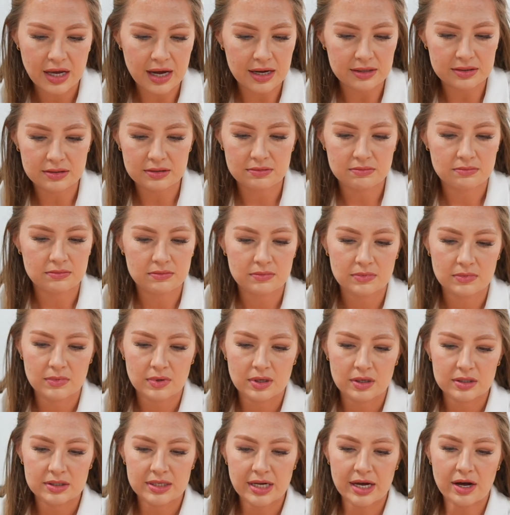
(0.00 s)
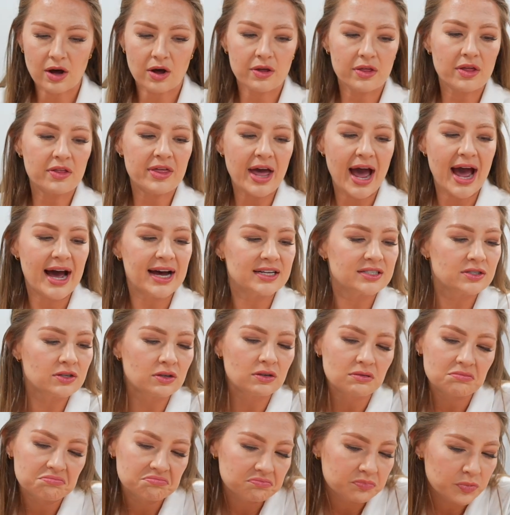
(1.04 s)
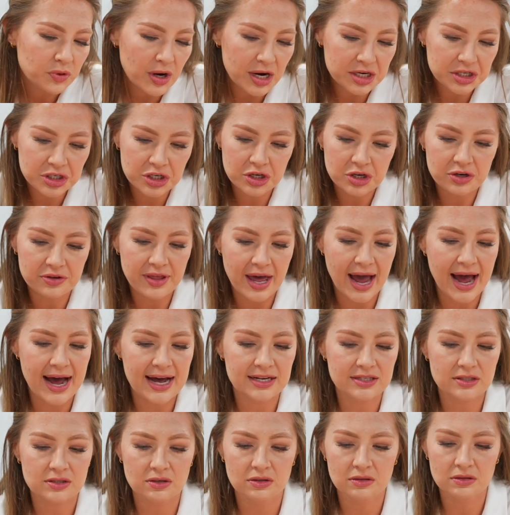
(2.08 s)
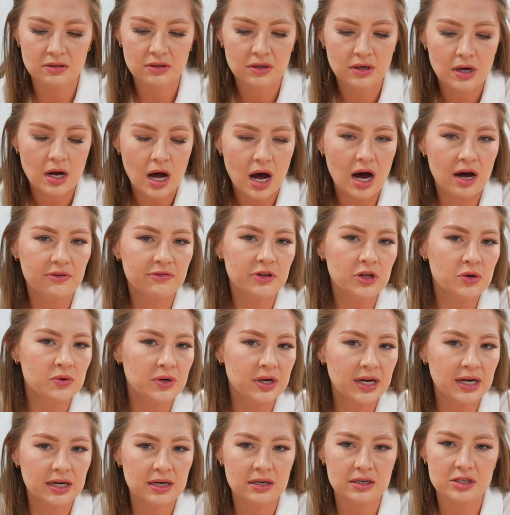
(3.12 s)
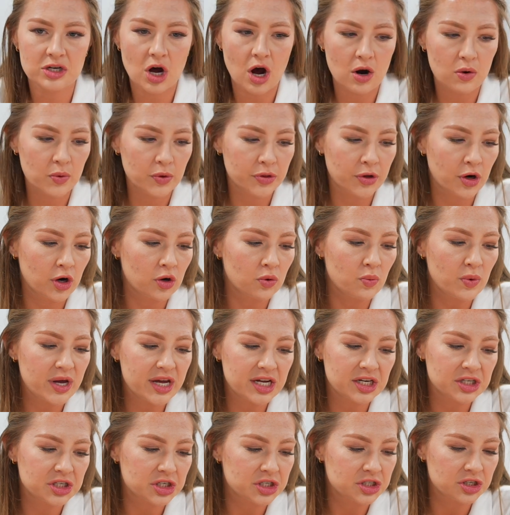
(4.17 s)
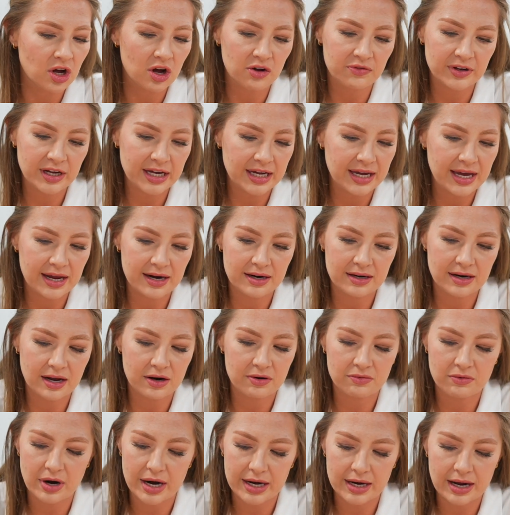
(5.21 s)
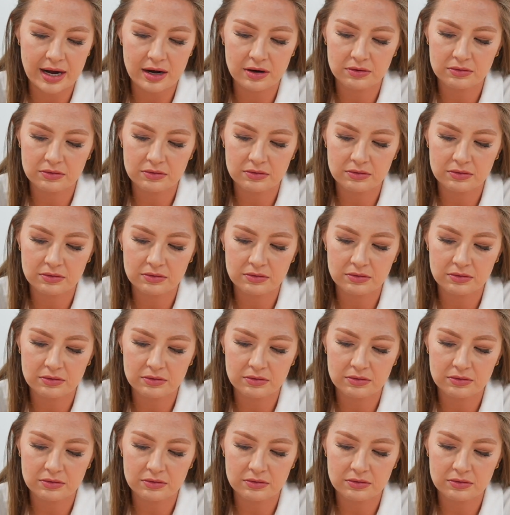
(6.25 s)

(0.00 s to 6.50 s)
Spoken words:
Yeah. Take all the hassle, hassle of you needing to talk with her, and we can just solve it and get it done right now.